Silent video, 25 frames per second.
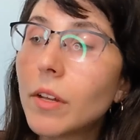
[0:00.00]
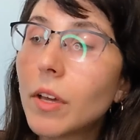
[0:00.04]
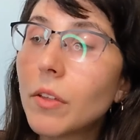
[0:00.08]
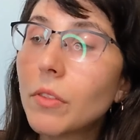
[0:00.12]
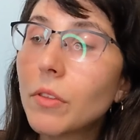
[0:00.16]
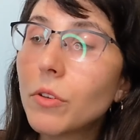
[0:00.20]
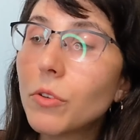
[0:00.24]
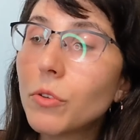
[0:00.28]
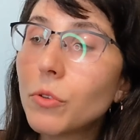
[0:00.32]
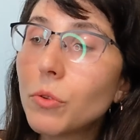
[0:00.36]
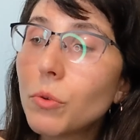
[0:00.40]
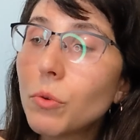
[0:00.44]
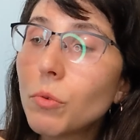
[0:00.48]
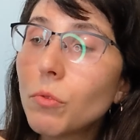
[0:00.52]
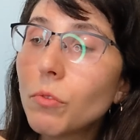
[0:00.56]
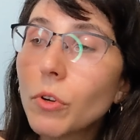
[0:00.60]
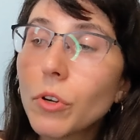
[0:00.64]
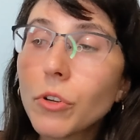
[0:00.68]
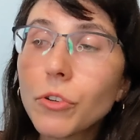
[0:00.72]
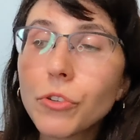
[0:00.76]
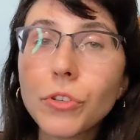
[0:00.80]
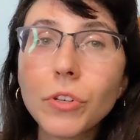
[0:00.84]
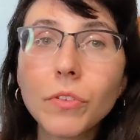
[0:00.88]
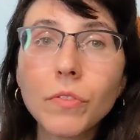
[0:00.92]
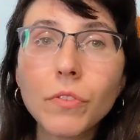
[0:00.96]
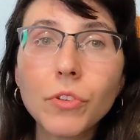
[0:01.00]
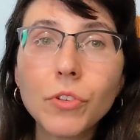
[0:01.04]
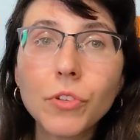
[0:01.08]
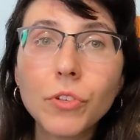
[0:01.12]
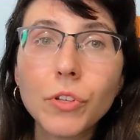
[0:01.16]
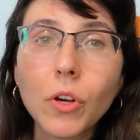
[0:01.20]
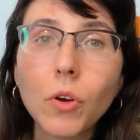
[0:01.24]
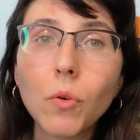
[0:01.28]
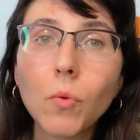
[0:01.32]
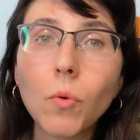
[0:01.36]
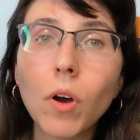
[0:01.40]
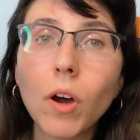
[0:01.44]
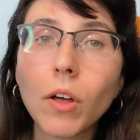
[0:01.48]
Now the new version of the
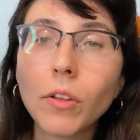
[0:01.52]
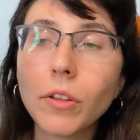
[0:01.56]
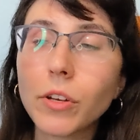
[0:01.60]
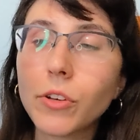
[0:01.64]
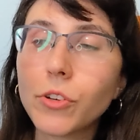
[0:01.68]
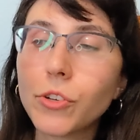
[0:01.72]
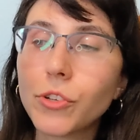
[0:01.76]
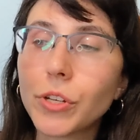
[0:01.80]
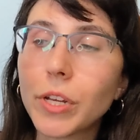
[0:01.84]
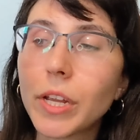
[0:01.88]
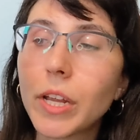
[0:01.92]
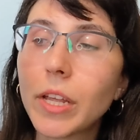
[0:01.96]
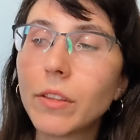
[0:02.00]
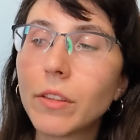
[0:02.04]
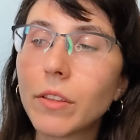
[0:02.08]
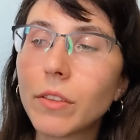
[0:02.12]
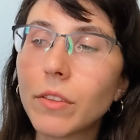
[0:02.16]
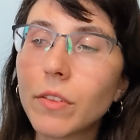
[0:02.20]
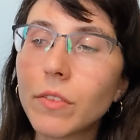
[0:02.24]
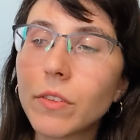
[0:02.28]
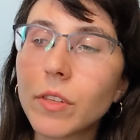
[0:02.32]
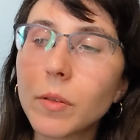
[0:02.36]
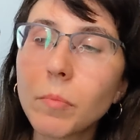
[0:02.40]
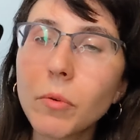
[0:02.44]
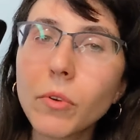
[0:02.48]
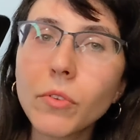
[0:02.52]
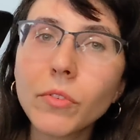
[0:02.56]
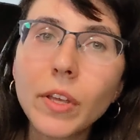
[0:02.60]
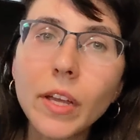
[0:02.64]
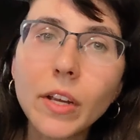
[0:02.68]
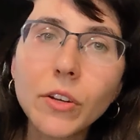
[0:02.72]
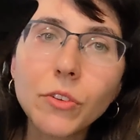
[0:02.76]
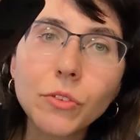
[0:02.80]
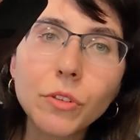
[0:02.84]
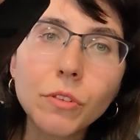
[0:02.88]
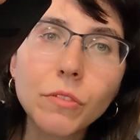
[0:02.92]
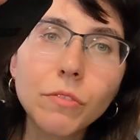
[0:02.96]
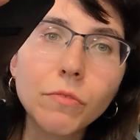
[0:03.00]
Chanel Wallet on Chain, these zippers
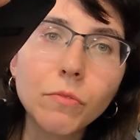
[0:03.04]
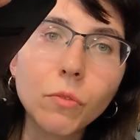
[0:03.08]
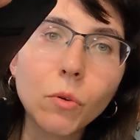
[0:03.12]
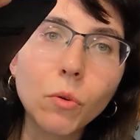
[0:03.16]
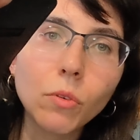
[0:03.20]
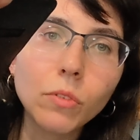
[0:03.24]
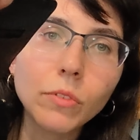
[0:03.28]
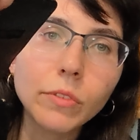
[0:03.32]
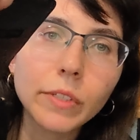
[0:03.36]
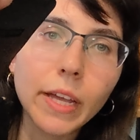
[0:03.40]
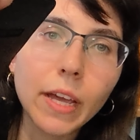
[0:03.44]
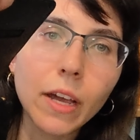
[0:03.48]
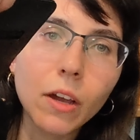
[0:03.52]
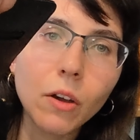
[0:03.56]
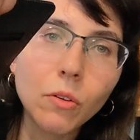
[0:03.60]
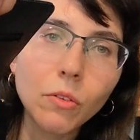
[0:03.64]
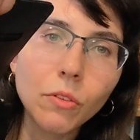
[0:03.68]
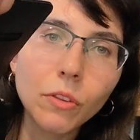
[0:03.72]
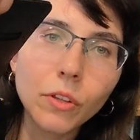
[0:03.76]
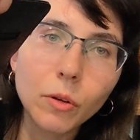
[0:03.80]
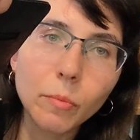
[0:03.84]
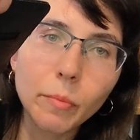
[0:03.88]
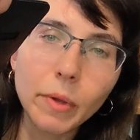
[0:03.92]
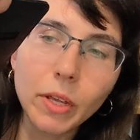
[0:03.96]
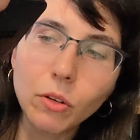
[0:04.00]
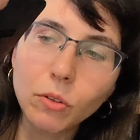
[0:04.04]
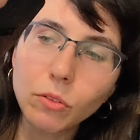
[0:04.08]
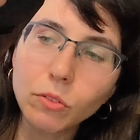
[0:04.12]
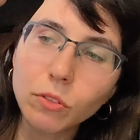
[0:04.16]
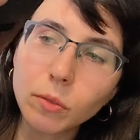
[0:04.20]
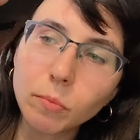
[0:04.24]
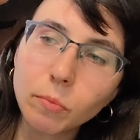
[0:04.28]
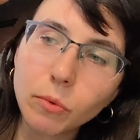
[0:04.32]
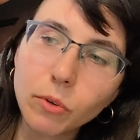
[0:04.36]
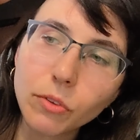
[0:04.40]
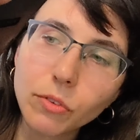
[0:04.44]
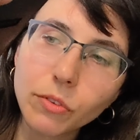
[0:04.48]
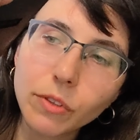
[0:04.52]
actually fold down. They're metal
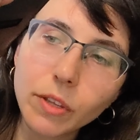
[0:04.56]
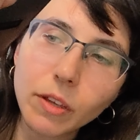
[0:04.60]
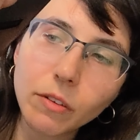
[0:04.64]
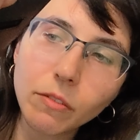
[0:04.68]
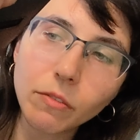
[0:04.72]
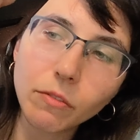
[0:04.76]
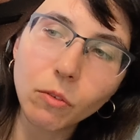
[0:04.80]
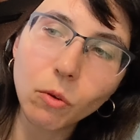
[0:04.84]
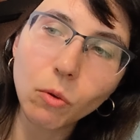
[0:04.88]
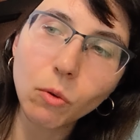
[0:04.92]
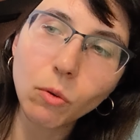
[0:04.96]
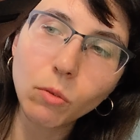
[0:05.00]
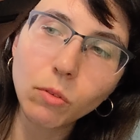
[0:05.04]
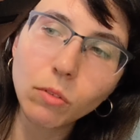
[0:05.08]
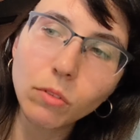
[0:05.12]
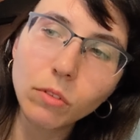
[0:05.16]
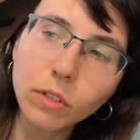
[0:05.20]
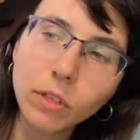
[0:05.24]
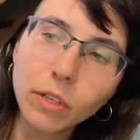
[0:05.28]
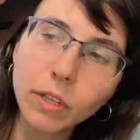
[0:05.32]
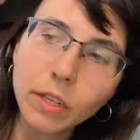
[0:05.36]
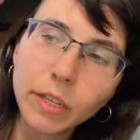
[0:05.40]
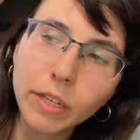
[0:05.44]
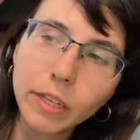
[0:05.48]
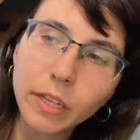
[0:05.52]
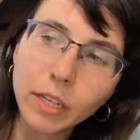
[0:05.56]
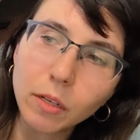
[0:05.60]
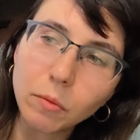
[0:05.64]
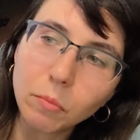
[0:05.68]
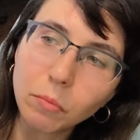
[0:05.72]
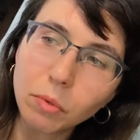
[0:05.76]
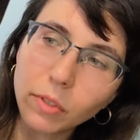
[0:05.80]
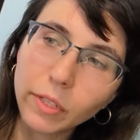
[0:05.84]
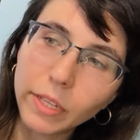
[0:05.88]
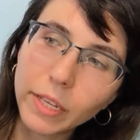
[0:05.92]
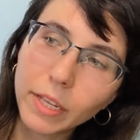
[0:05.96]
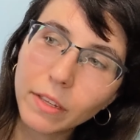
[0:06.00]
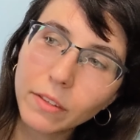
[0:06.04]
zippers that fold in
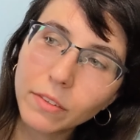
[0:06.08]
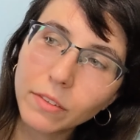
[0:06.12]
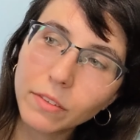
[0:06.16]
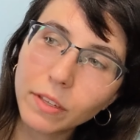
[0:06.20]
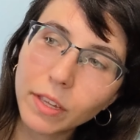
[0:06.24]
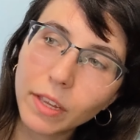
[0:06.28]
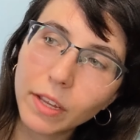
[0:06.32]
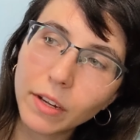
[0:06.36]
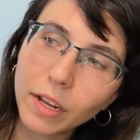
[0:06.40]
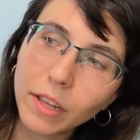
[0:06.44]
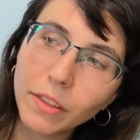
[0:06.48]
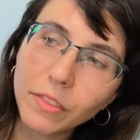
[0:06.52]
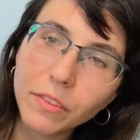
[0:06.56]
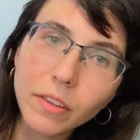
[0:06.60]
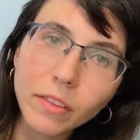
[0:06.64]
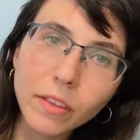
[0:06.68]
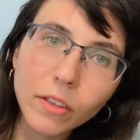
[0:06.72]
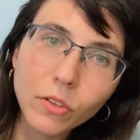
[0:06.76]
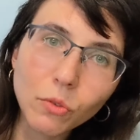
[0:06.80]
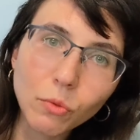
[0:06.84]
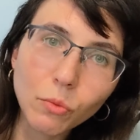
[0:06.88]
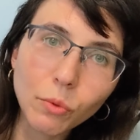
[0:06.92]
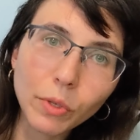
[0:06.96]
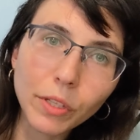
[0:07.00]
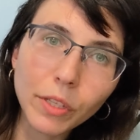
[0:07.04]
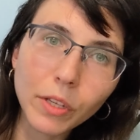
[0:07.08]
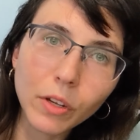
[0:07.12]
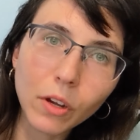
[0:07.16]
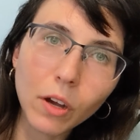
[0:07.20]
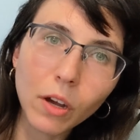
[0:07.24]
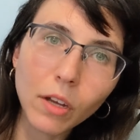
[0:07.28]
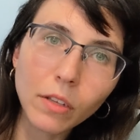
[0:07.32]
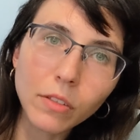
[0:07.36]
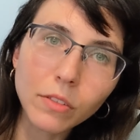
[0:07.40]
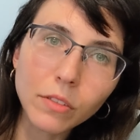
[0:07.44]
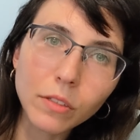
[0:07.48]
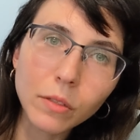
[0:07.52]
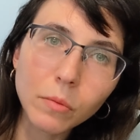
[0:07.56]
place, and I think that's really
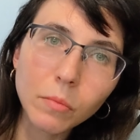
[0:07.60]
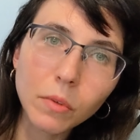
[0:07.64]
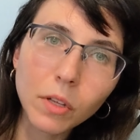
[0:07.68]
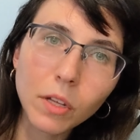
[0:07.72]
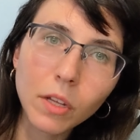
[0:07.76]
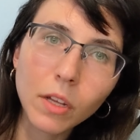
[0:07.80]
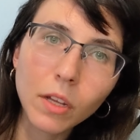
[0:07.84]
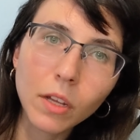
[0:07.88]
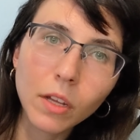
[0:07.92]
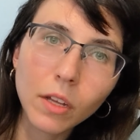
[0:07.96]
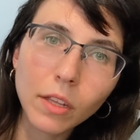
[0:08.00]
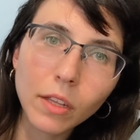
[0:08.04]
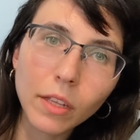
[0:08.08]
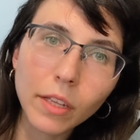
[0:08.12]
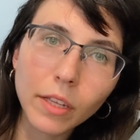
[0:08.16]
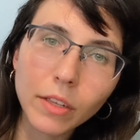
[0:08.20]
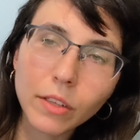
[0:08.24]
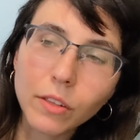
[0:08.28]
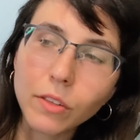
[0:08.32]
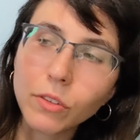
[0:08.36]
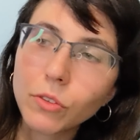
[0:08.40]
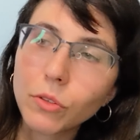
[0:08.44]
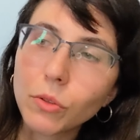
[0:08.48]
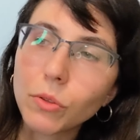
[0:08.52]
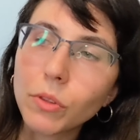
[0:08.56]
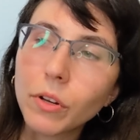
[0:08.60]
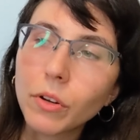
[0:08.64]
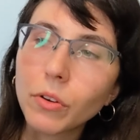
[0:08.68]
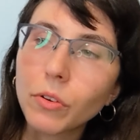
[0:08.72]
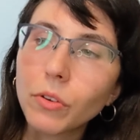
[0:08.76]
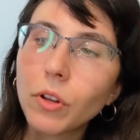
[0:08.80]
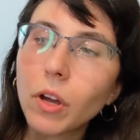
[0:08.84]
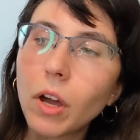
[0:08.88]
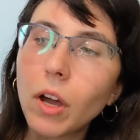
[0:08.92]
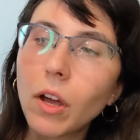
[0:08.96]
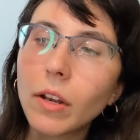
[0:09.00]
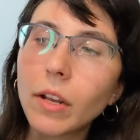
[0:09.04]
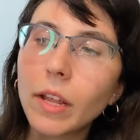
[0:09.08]
awesome. Like, so they're
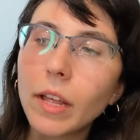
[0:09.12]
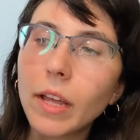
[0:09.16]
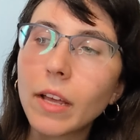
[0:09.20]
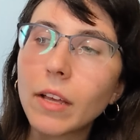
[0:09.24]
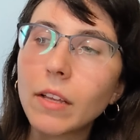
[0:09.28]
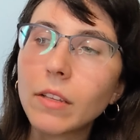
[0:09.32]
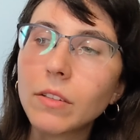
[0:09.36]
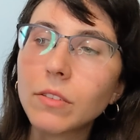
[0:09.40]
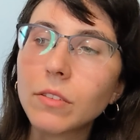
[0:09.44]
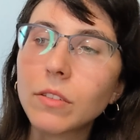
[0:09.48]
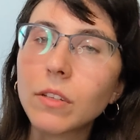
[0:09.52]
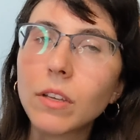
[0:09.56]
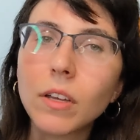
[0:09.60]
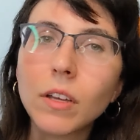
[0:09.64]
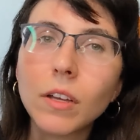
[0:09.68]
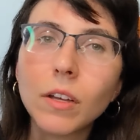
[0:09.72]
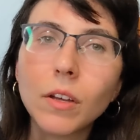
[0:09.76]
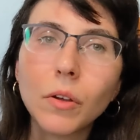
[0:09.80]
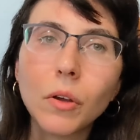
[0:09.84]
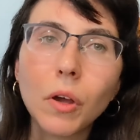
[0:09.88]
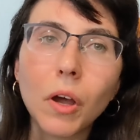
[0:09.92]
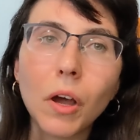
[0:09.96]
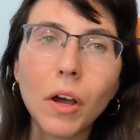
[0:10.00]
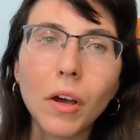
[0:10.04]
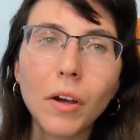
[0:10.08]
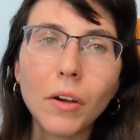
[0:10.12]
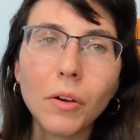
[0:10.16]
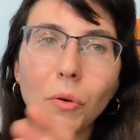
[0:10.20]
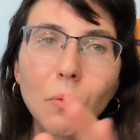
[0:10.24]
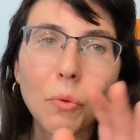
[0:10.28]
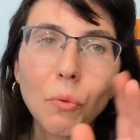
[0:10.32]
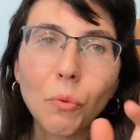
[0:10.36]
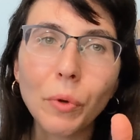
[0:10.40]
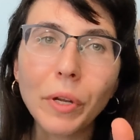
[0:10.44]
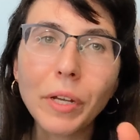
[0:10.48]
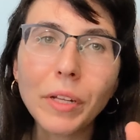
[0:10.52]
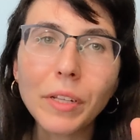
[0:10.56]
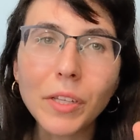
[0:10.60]
not as uh,
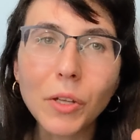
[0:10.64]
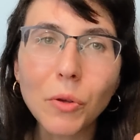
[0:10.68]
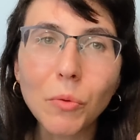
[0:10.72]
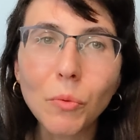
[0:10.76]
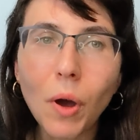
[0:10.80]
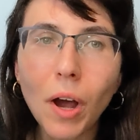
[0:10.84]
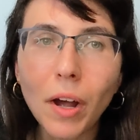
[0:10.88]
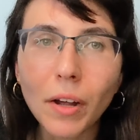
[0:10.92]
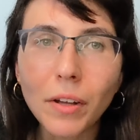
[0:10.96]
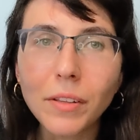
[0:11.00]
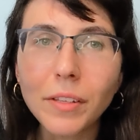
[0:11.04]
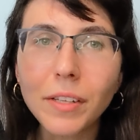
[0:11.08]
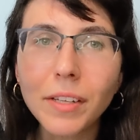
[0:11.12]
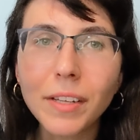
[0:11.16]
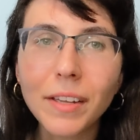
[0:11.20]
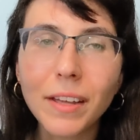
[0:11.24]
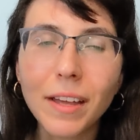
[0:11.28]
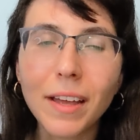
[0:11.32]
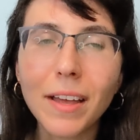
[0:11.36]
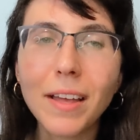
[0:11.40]
wiggly woggly